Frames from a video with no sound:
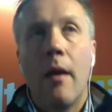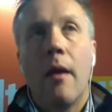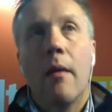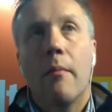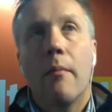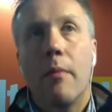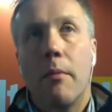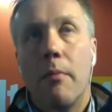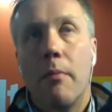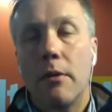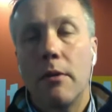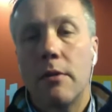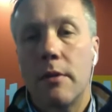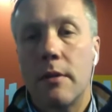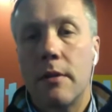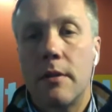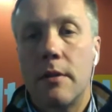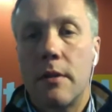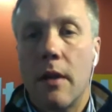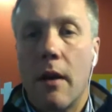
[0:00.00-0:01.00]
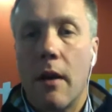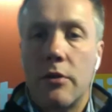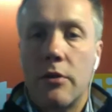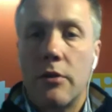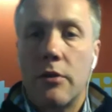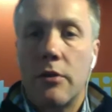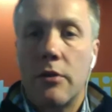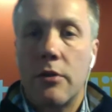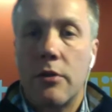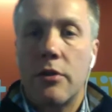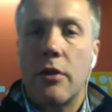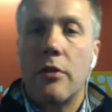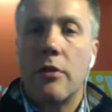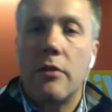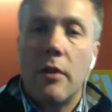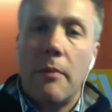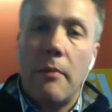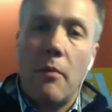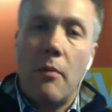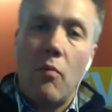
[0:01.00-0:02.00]
But most of the time, it sort of
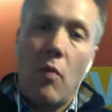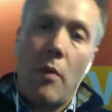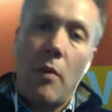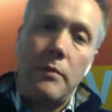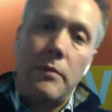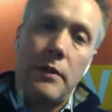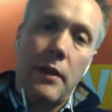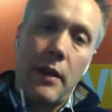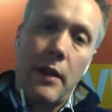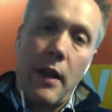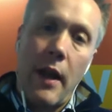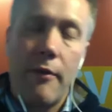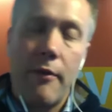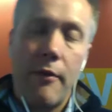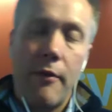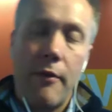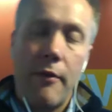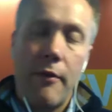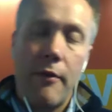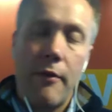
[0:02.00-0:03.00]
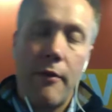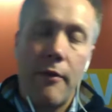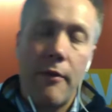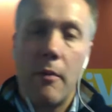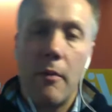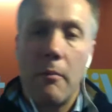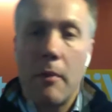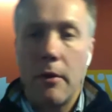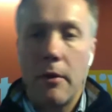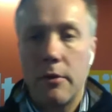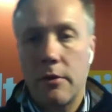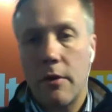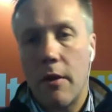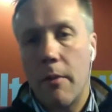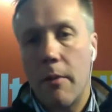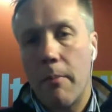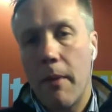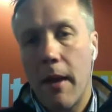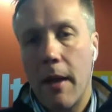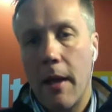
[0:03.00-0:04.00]
shows up in one particular area where they feel most of
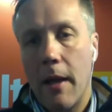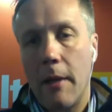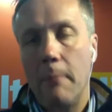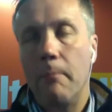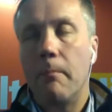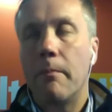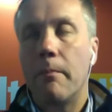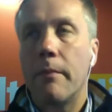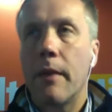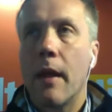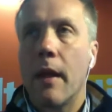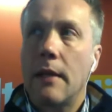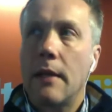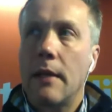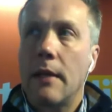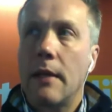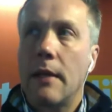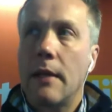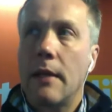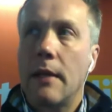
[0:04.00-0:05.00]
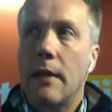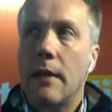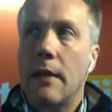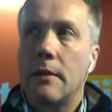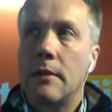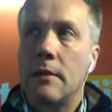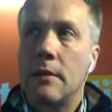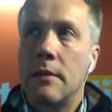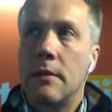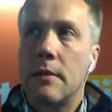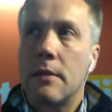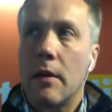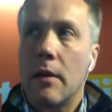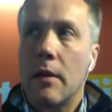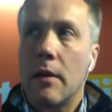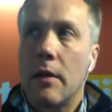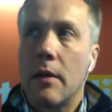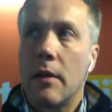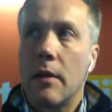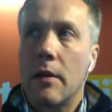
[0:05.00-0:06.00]
the pain. And
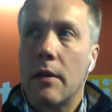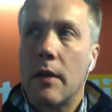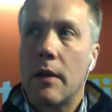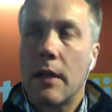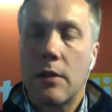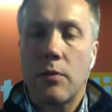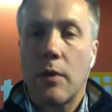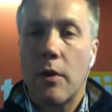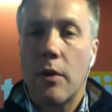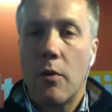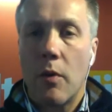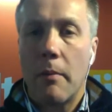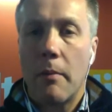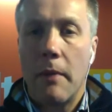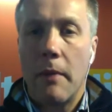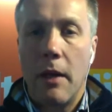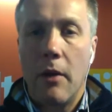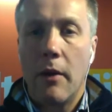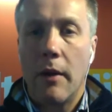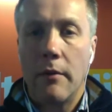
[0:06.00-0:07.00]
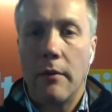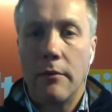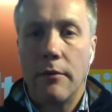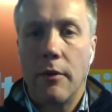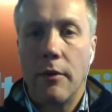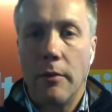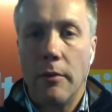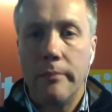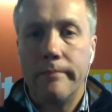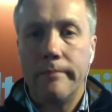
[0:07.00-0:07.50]
that's what you want to be looking for.